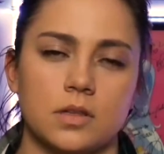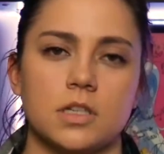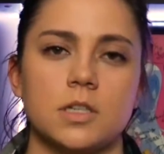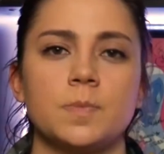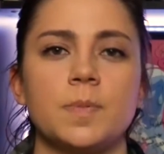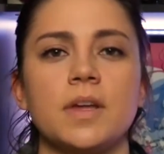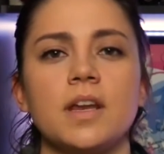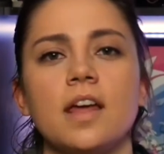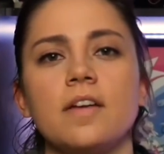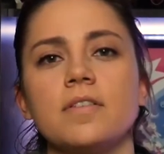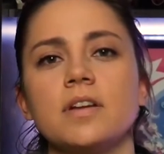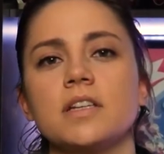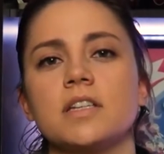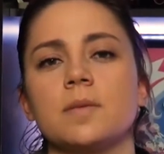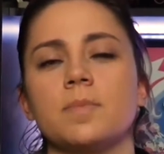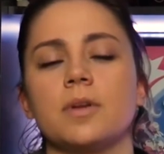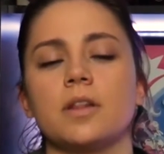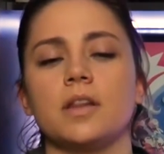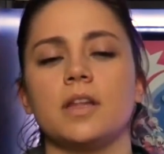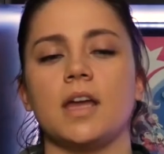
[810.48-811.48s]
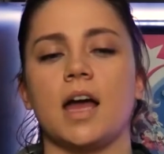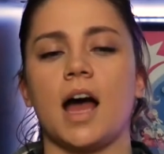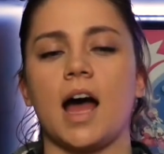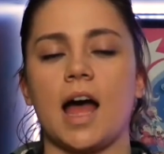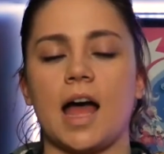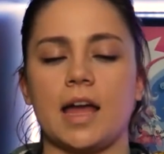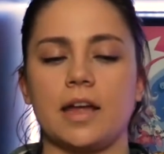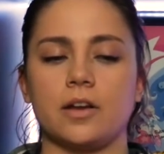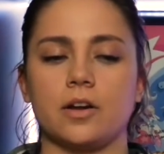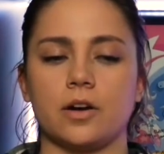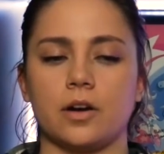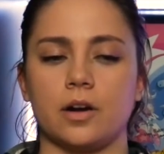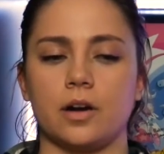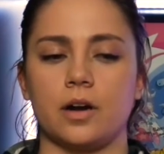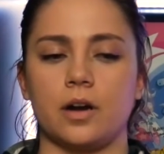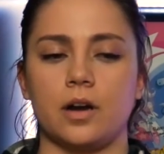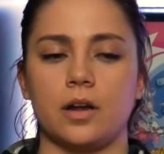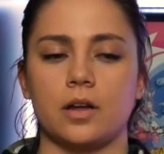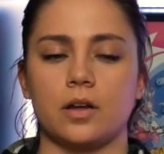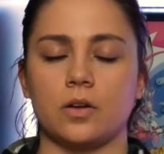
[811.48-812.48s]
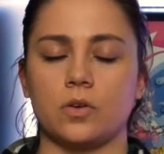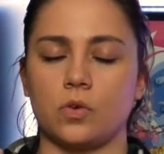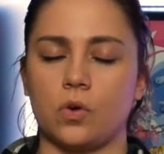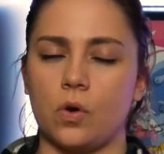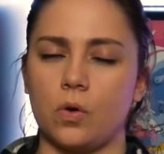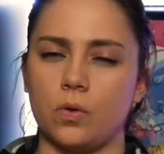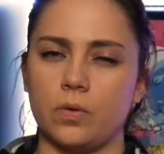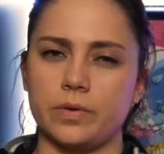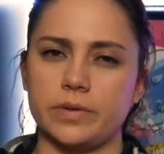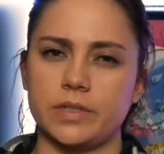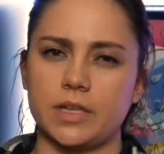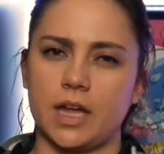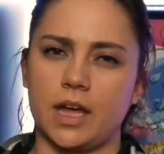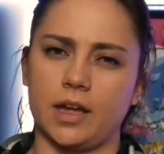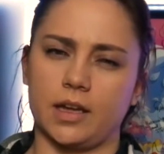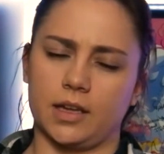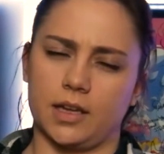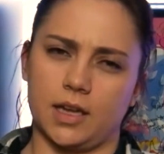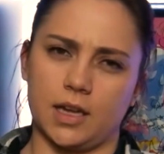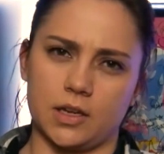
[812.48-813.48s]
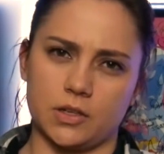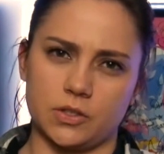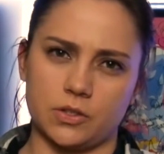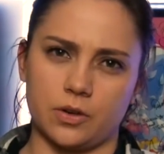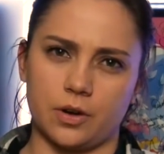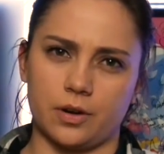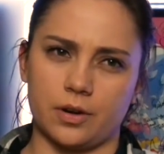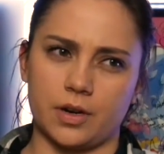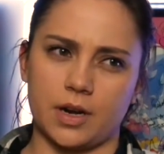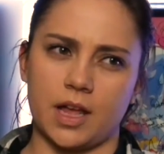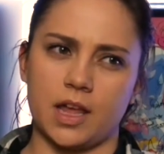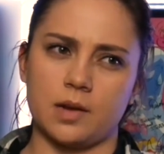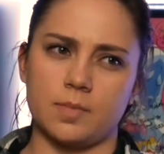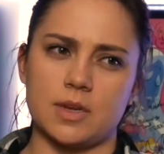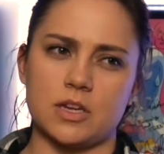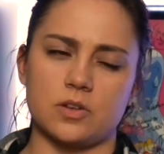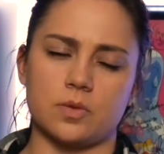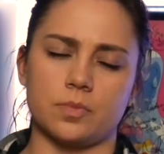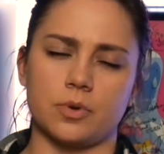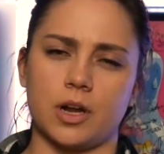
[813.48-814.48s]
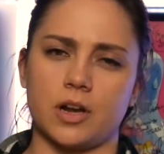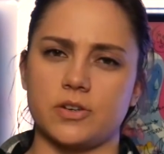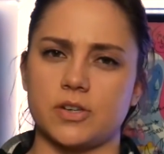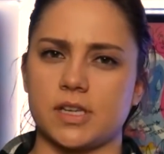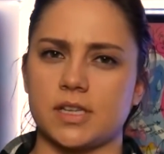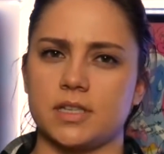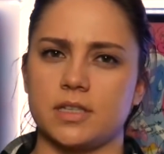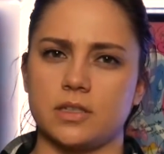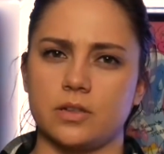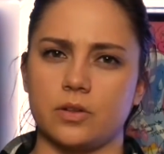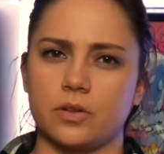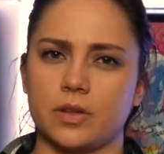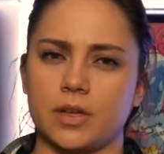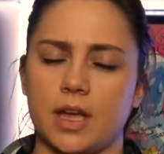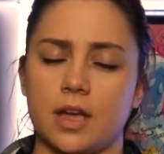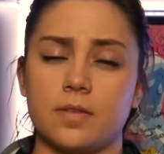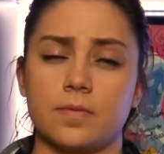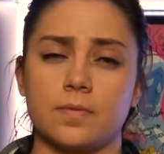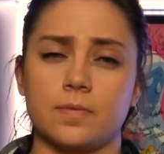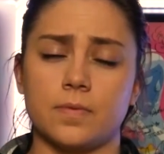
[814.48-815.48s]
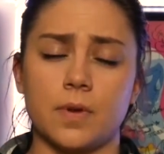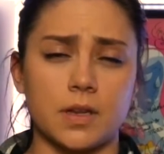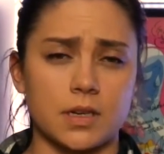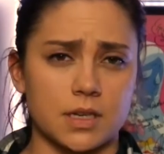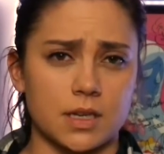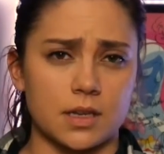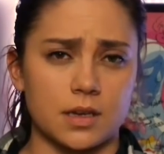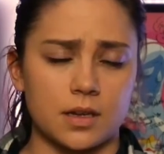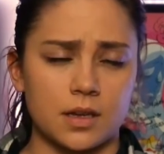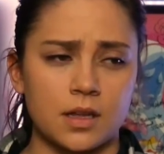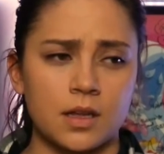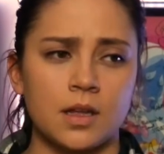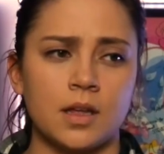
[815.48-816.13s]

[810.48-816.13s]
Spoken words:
Despite having typically higher goals on Kickstarter, animation projects still get funded.